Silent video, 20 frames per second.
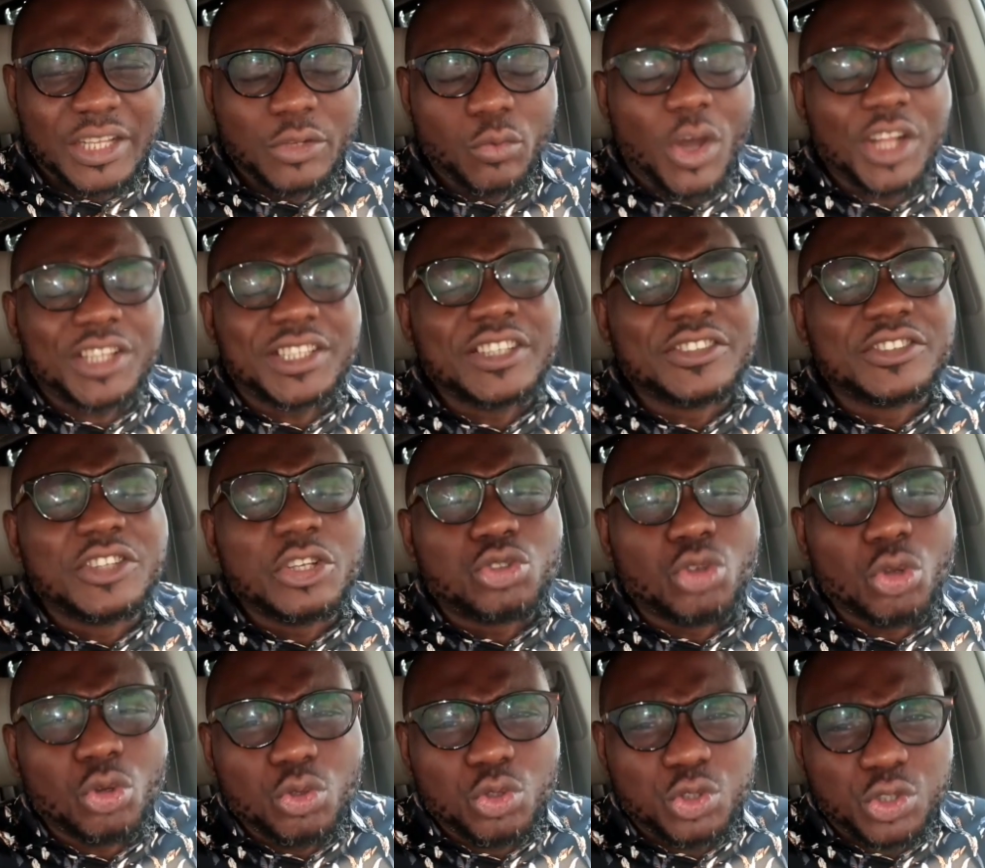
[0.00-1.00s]
What is the
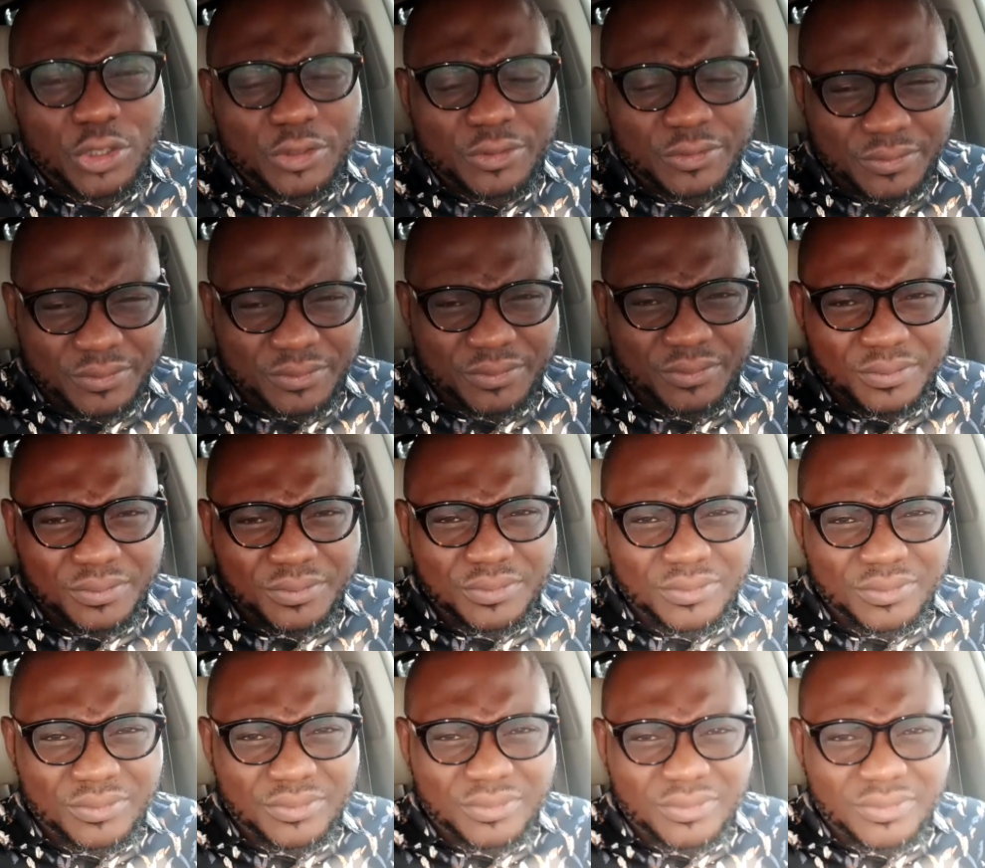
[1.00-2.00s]
solution?
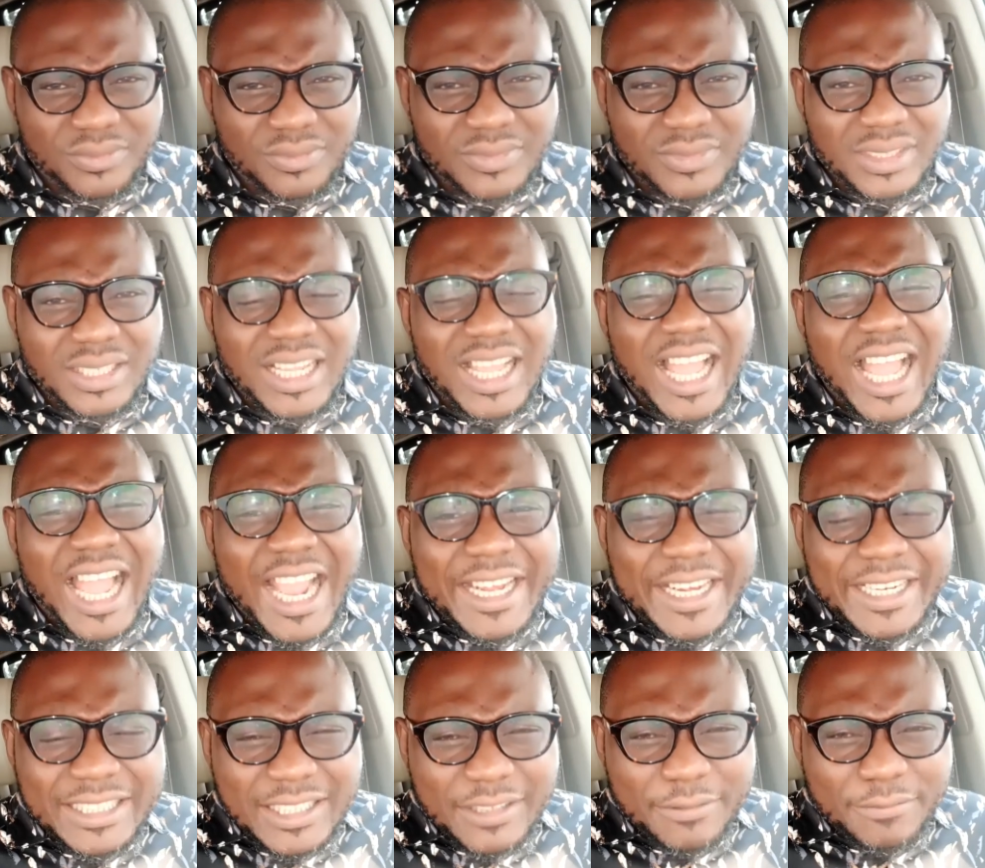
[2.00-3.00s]

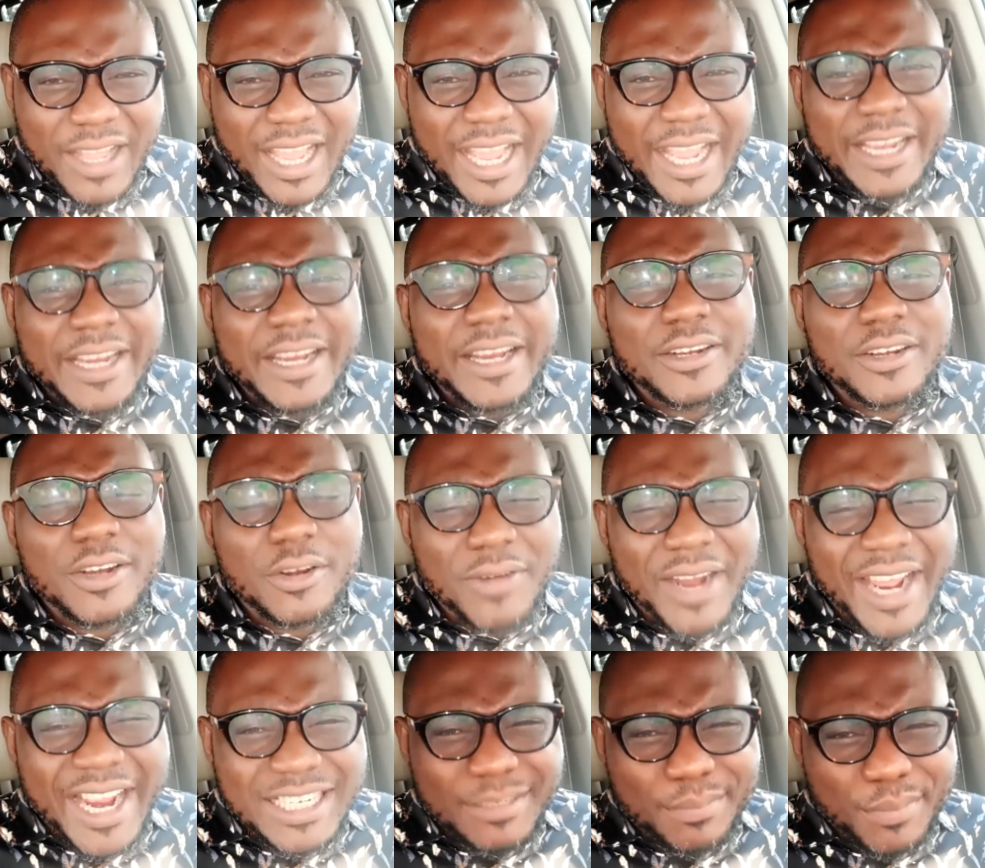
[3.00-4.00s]
identify the
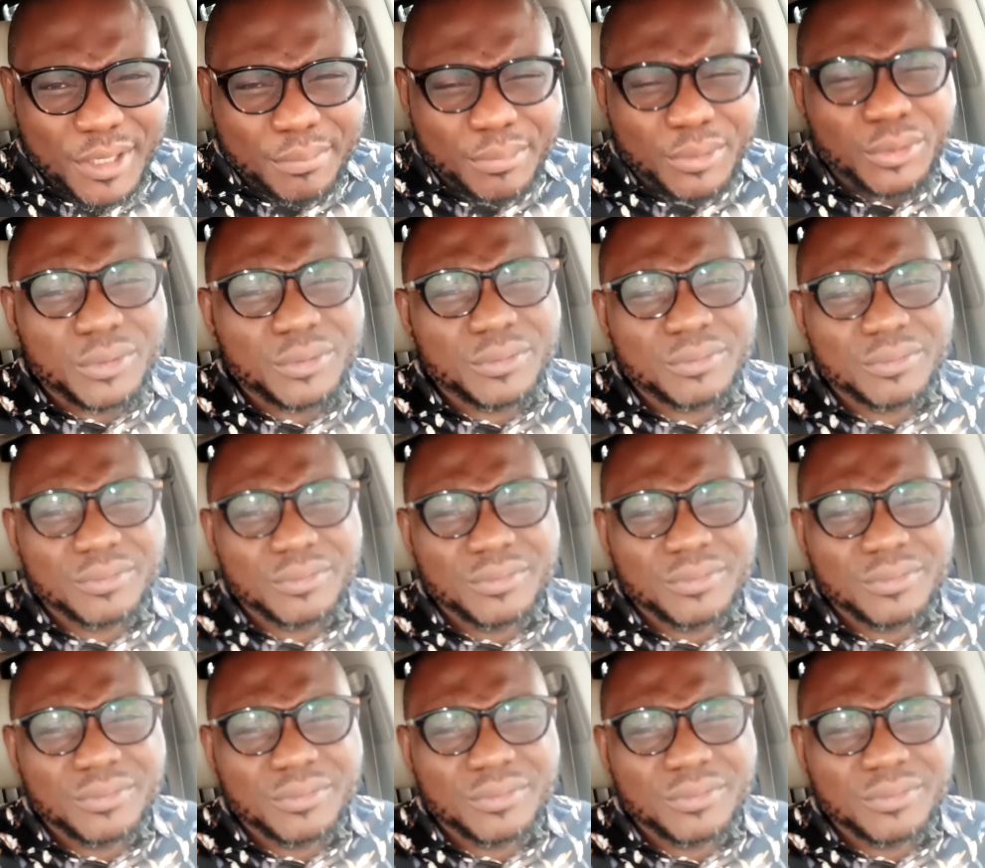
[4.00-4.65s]
right people.